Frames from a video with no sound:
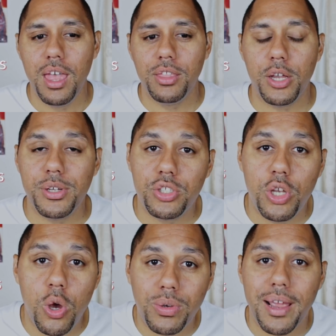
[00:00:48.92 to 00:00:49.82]
there is
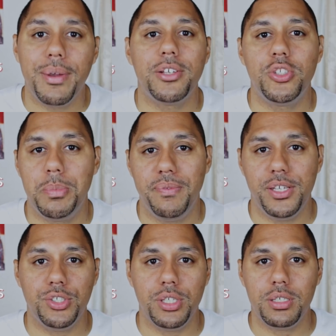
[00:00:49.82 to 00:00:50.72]
no direct
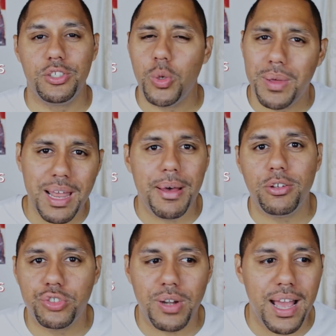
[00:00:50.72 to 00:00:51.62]
supervision. So when I'm
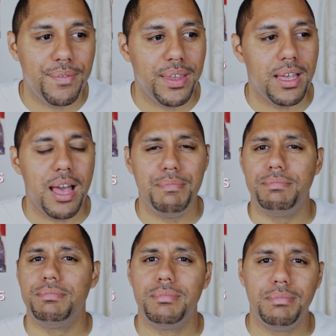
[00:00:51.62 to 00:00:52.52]
out driving, I'm
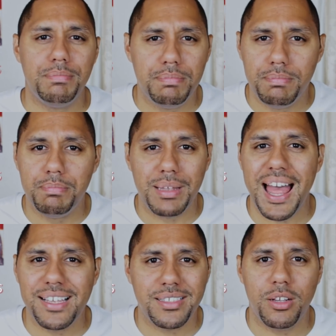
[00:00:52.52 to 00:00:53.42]

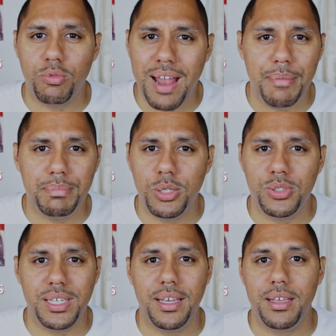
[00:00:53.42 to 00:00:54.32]
blasting rap
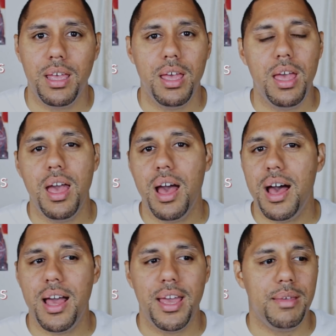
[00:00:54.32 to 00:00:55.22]
music.
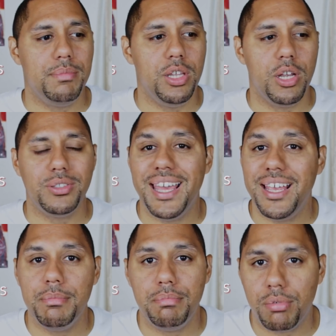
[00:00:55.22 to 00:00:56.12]
I'm,
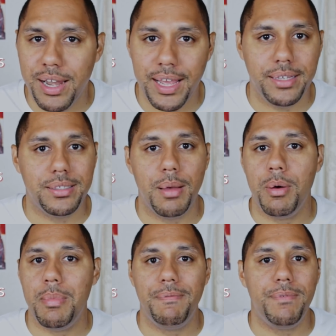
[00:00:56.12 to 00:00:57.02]
taking breaks. I'm
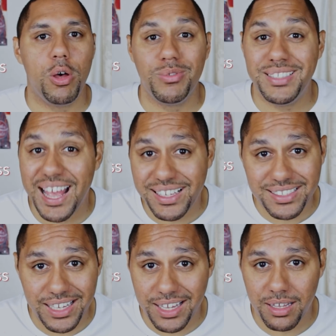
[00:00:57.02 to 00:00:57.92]
on my phone
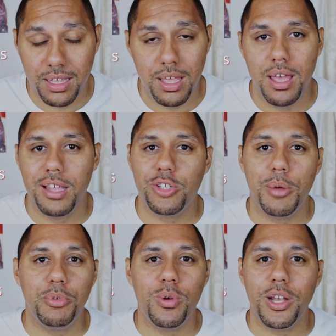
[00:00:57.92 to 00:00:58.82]
texting. So
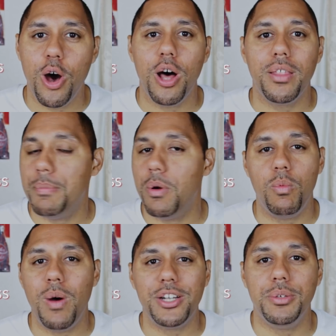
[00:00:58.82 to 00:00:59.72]
I'm
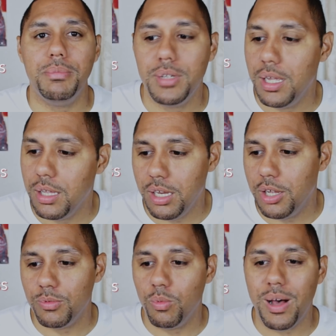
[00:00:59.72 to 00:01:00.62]
watching
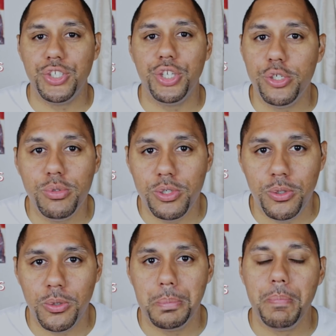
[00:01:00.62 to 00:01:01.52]

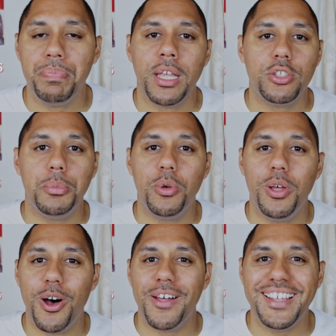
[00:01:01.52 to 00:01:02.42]
YouTube. So I'm doing
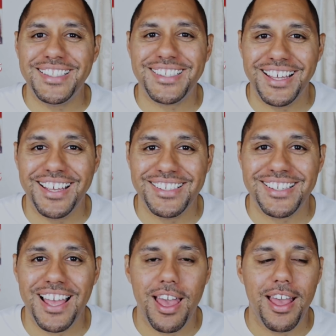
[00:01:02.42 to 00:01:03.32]
all these things
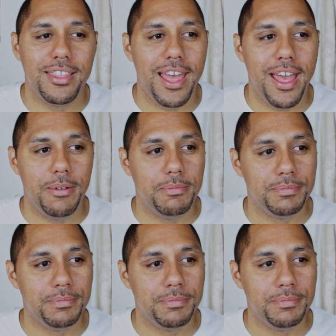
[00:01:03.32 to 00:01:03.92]
that